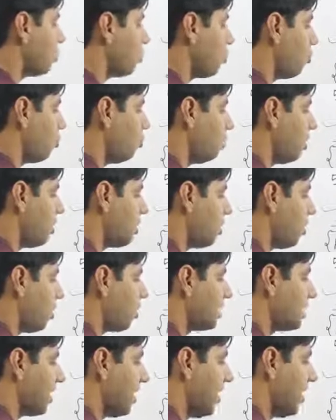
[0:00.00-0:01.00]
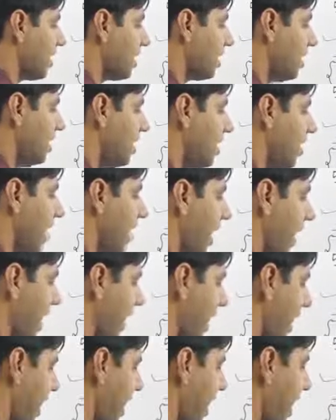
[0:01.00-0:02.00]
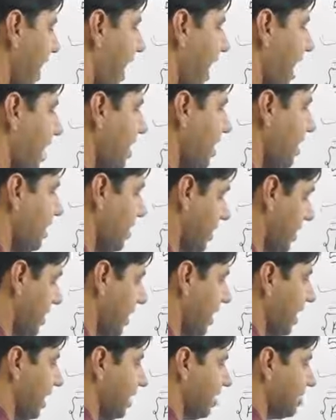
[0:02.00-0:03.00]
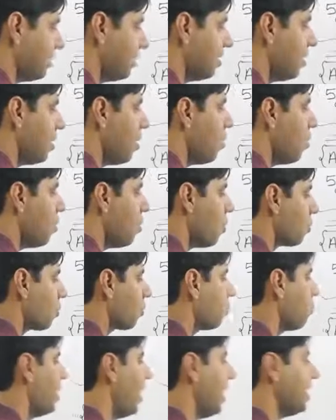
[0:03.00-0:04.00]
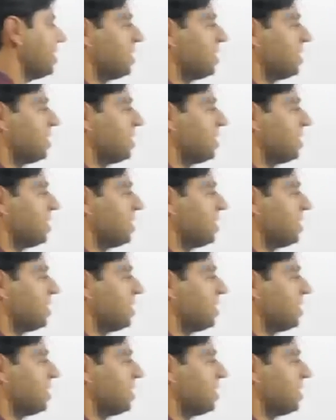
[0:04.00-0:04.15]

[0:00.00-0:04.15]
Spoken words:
so who is not selected? A and D. Could I